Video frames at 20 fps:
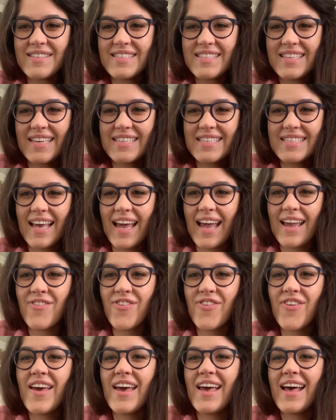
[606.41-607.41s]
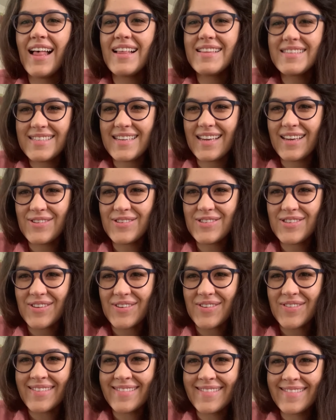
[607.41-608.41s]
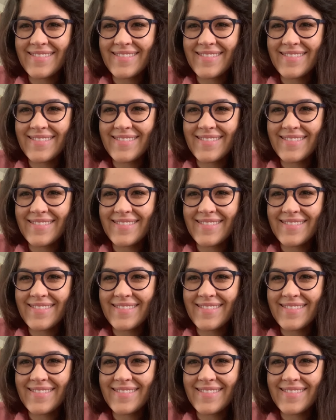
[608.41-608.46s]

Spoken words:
stay safe. I'll see you soon.